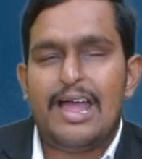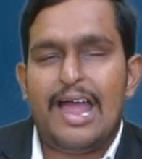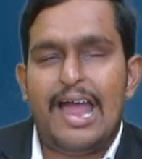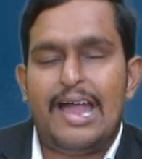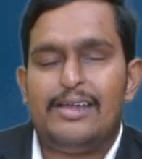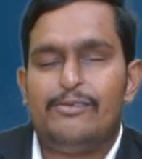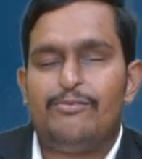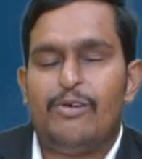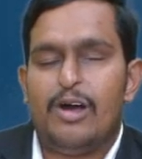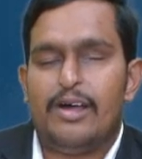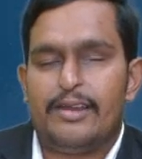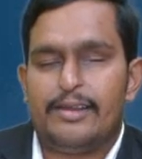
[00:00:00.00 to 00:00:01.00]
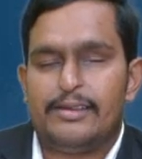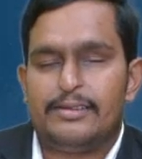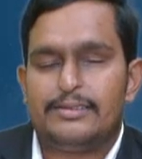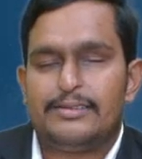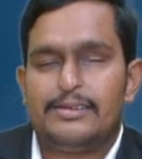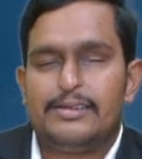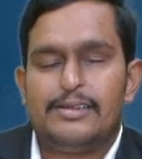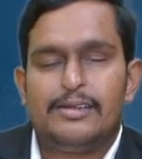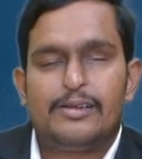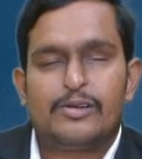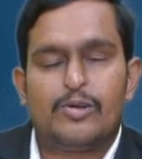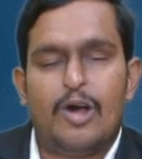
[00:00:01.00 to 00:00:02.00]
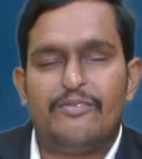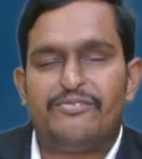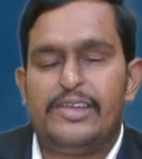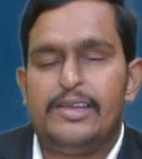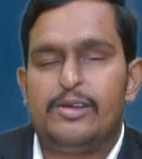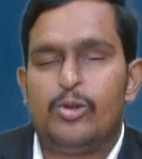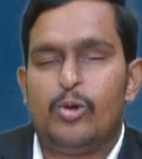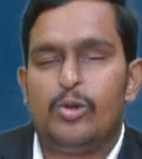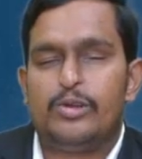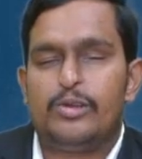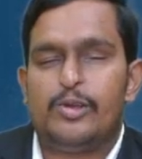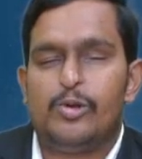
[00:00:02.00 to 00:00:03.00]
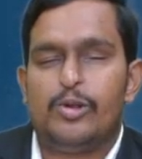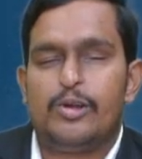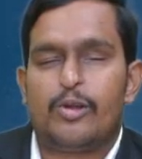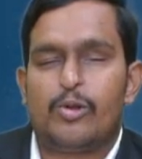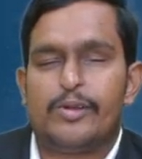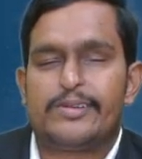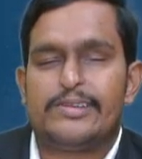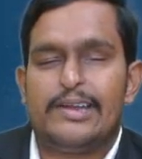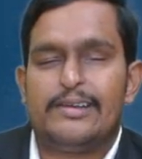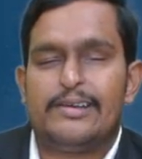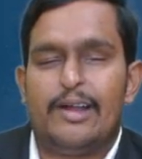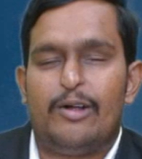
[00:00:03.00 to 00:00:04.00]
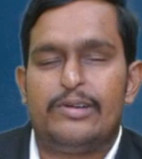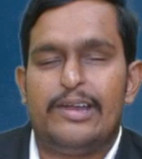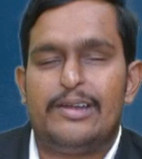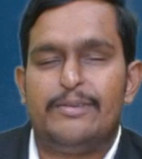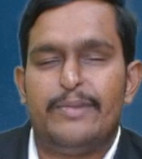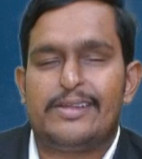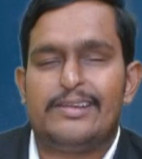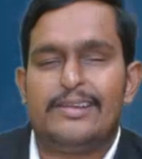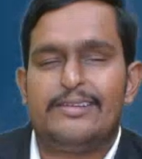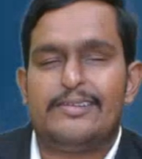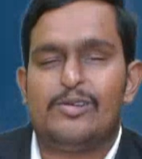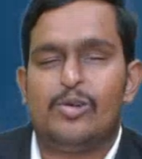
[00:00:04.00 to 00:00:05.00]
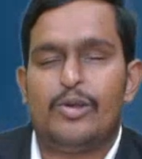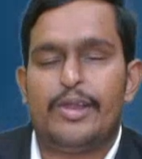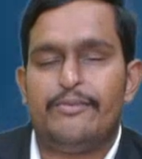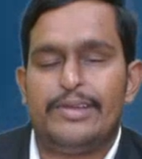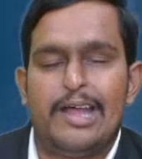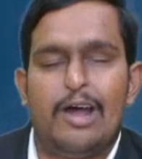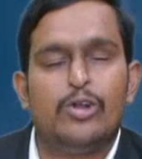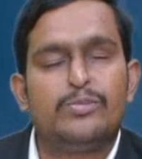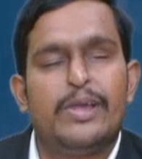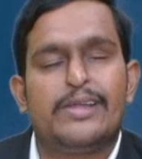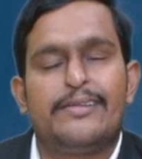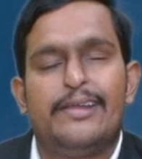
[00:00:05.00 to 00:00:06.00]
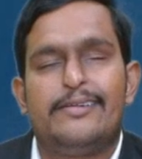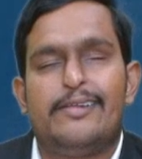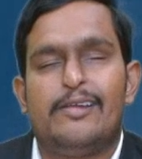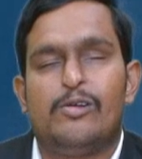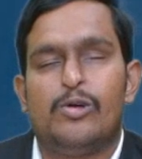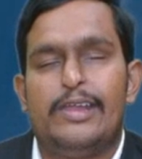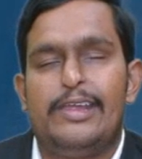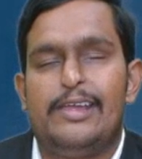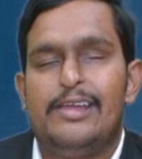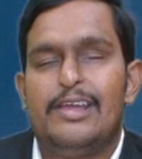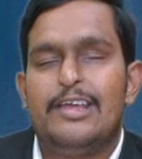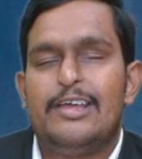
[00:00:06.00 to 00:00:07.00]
And for coffee grown, cured, roasted, grounded, mixing chicory, without mixing chicory,